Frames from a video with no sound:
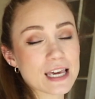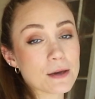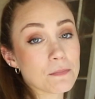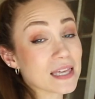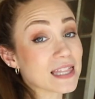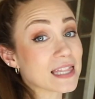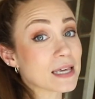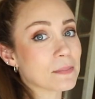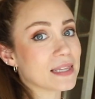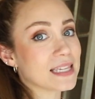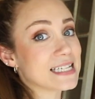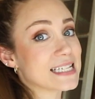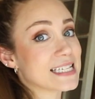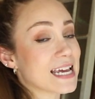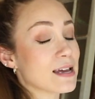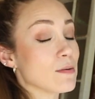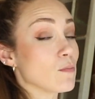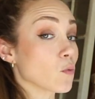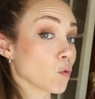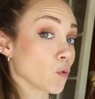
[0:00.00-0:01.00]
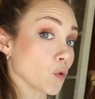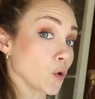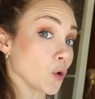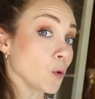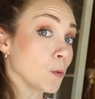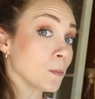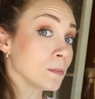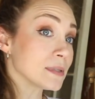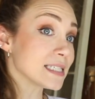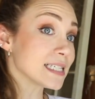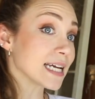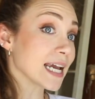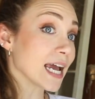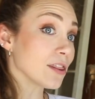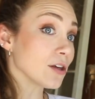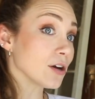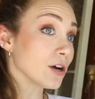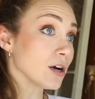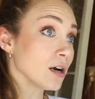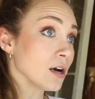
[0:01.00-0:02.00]
keeping them in the same room
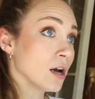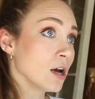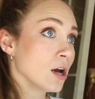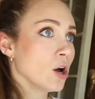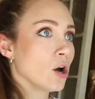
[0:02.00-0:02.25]
together